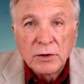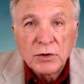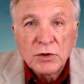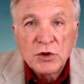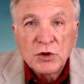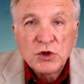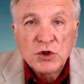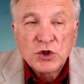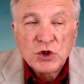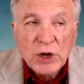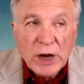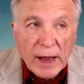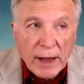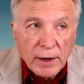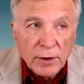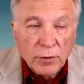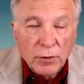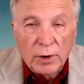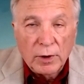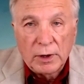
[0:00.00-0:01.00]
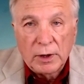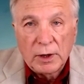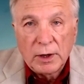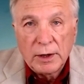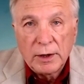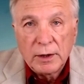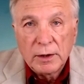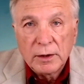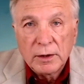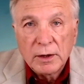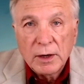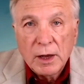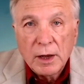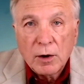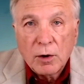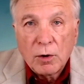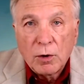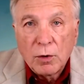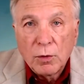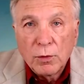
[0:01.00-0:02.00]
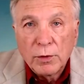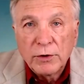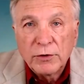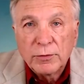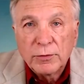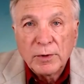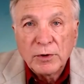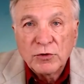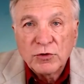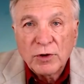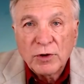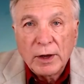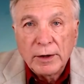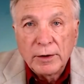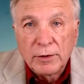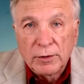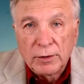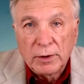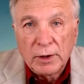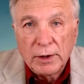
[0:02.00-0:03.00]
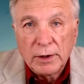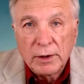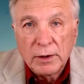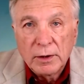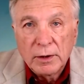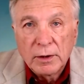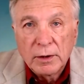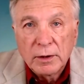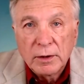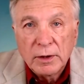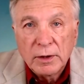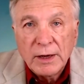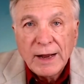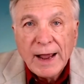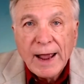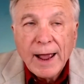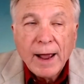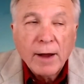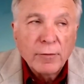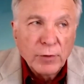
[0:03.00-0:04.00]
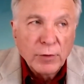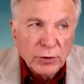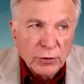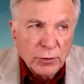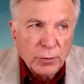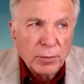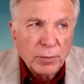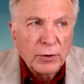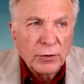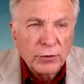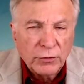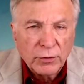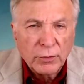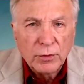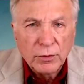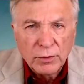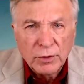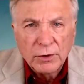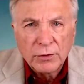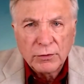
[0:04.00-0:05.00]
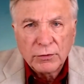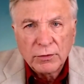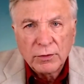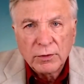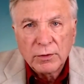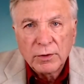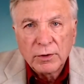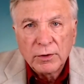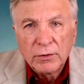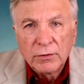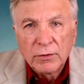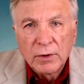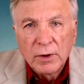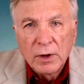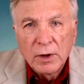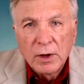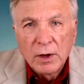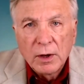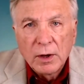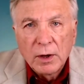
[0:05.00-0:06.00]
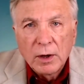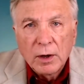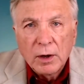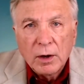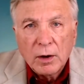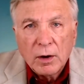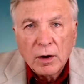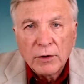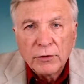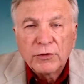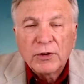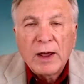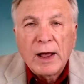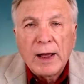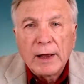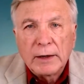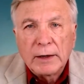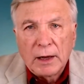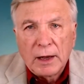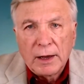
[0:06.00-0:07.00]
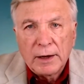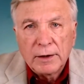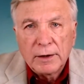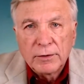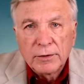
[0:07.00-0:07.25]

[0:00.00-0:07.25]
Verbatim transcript: Generally, not always, but generally, the average person who disagrees are sidelined.